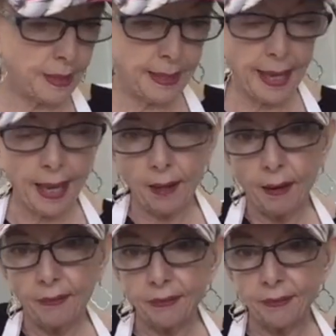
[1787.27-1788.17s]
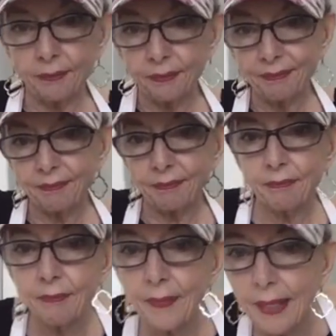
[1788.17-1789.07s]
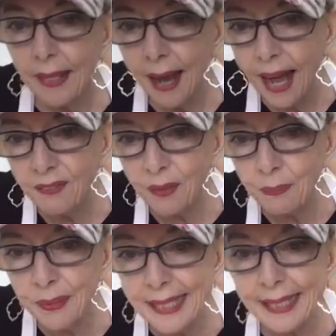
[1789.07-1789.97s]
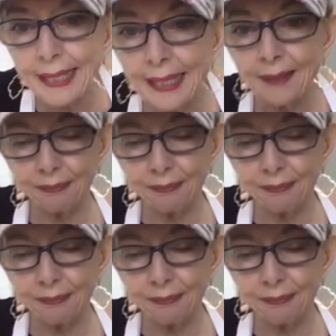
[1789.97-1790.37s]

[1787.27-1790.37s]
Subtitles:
That off. Hi from Brazil.